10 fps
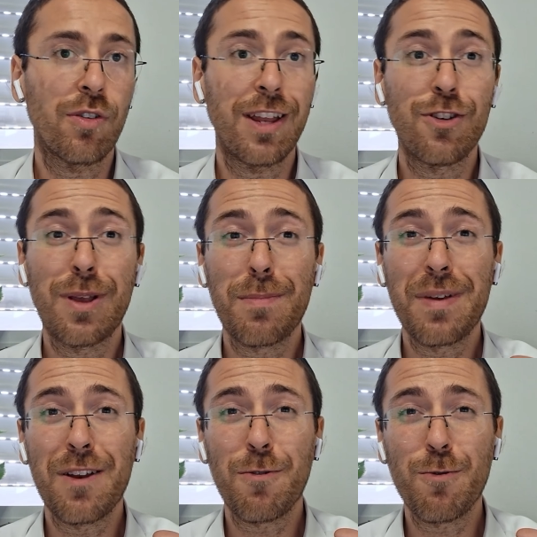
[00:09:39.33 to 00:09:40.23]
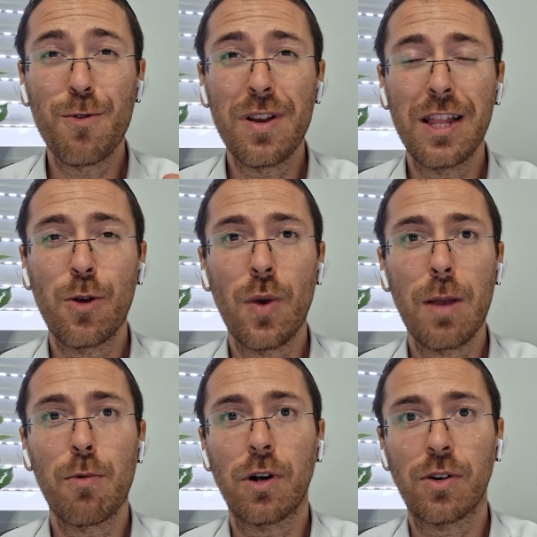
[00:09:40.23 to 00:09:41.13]
and you can bid really way
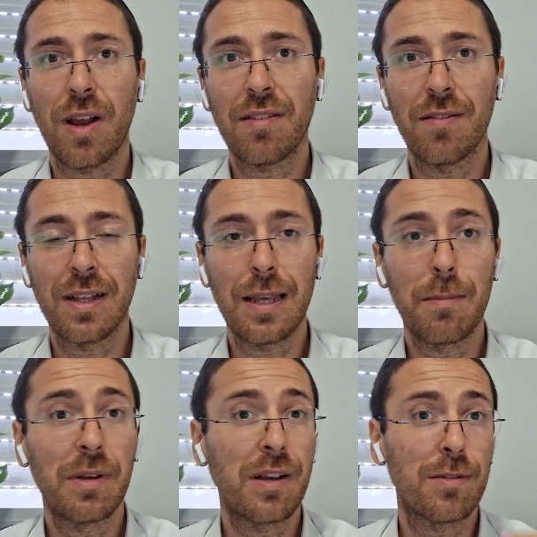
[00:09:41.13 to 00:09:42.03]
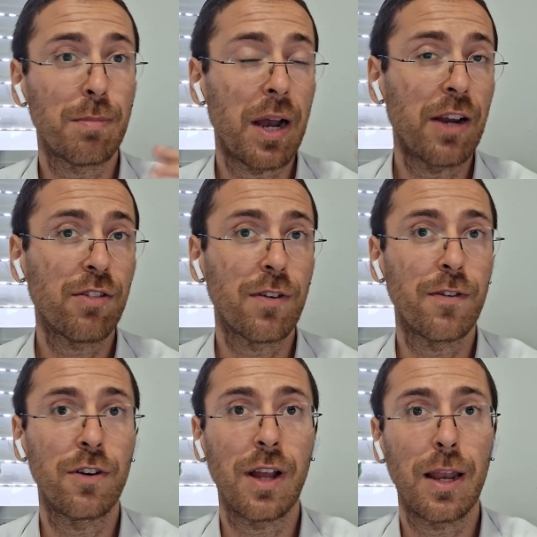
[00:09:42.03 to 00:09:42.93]
more aggressively because buyers
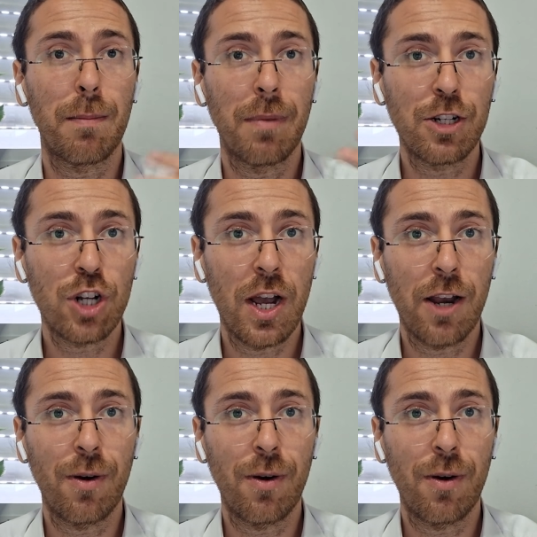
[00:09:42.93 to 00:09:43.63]
convert at a much higher